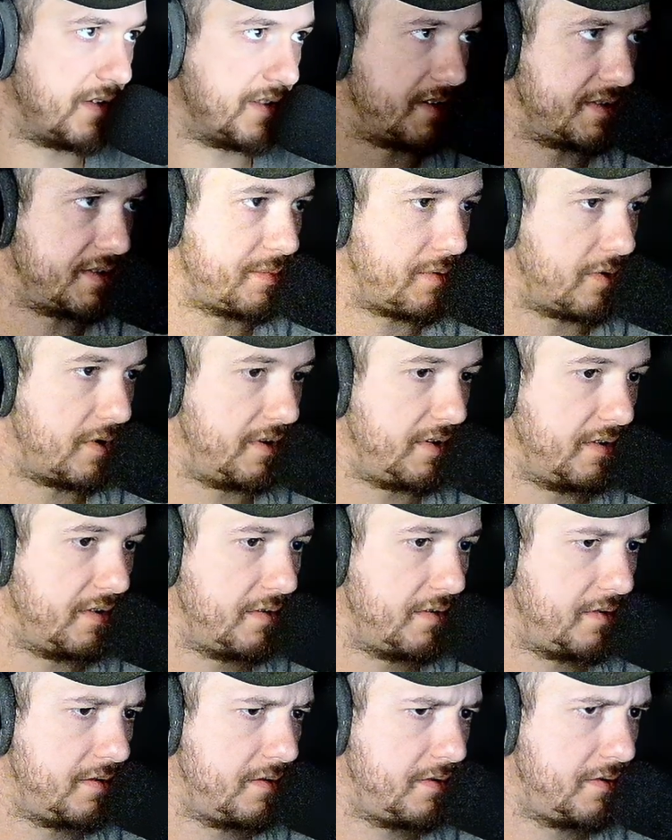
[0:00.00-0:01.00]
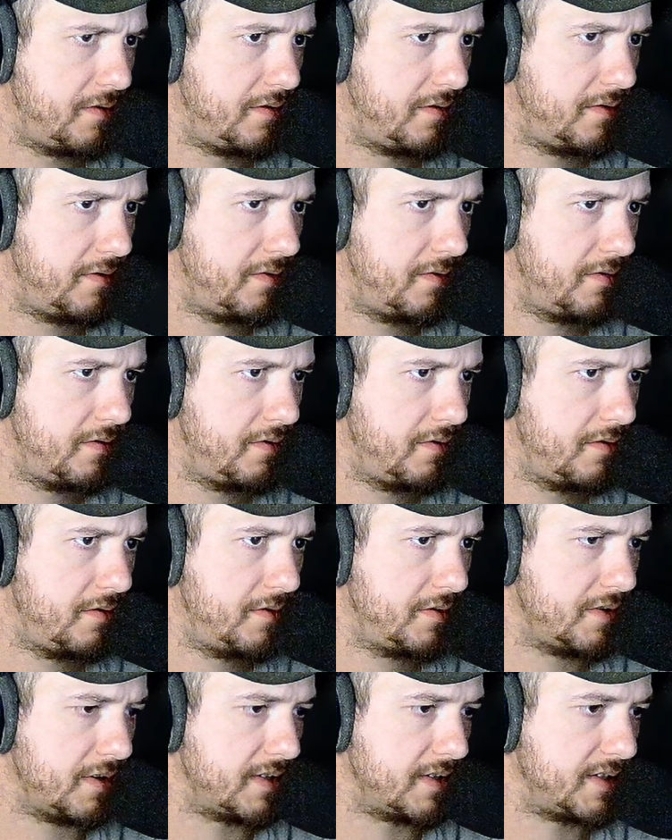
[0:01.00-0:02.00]
at this point.
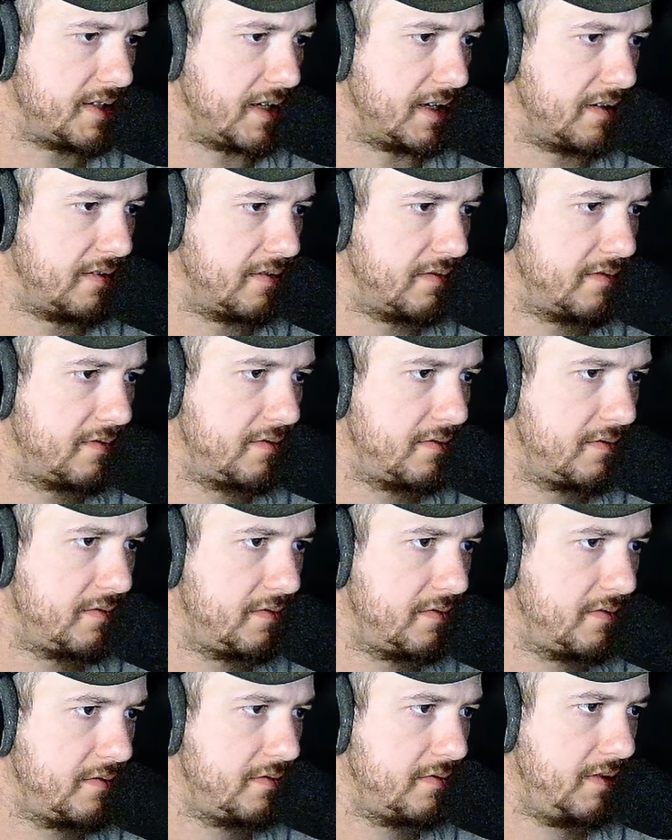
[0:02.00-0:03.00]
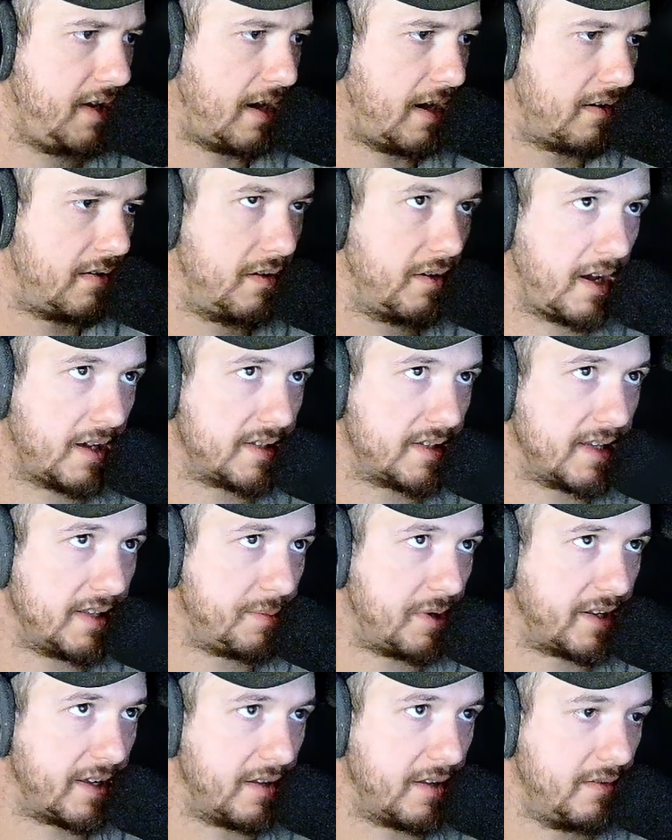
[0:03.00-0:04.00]
Let's see. Yeah. Okay, so that's
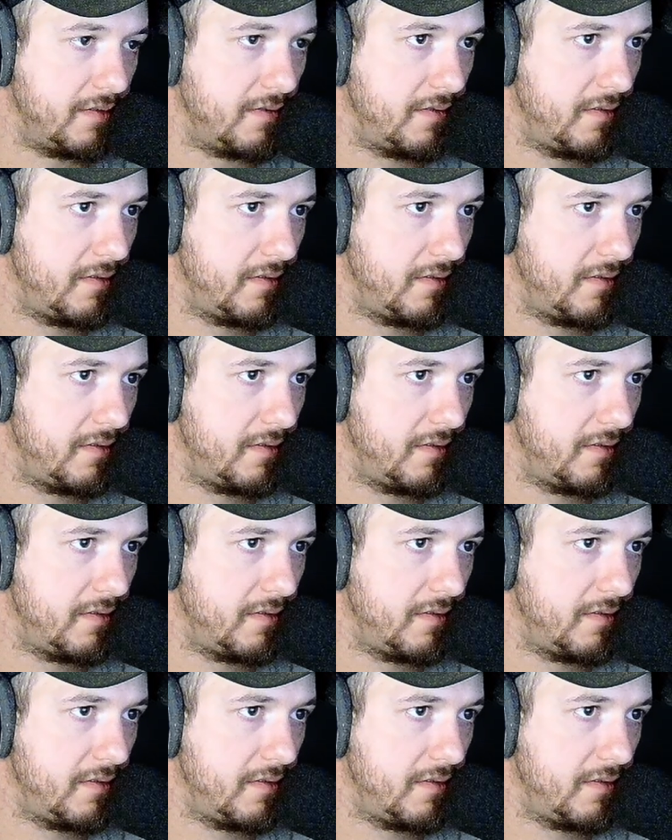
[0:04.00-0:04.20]
pretty good.